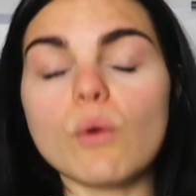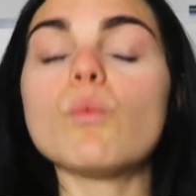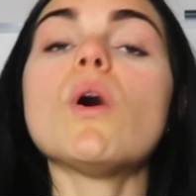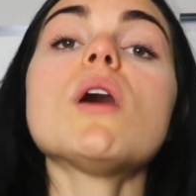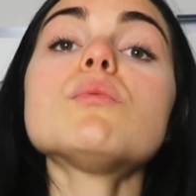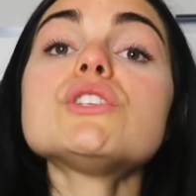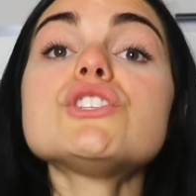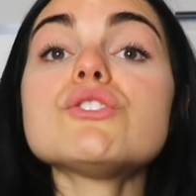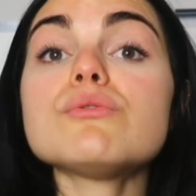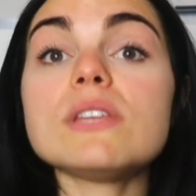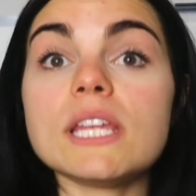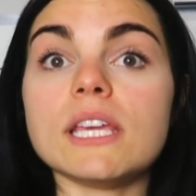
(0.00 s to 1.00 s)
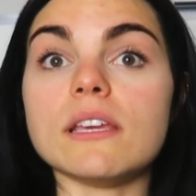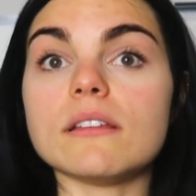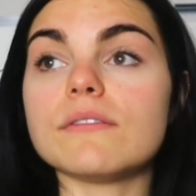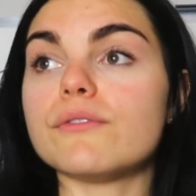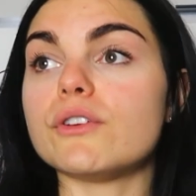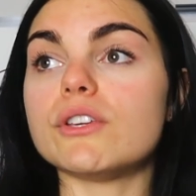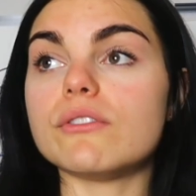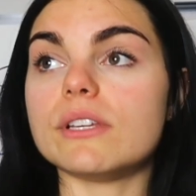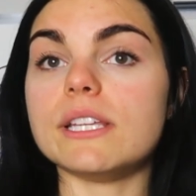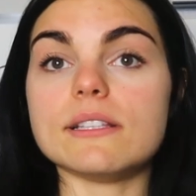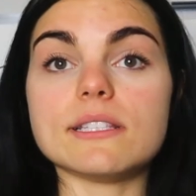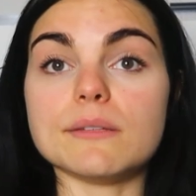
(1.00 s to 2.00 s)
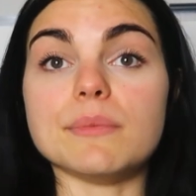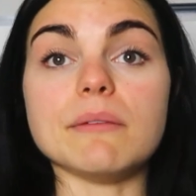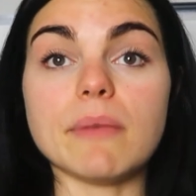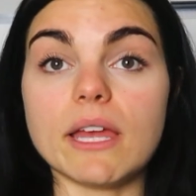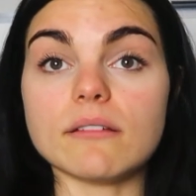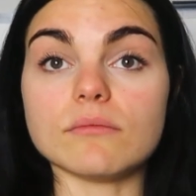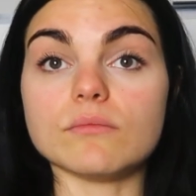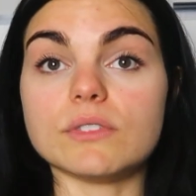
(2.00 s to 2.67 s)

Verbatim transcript: What would you need for your needs to be met?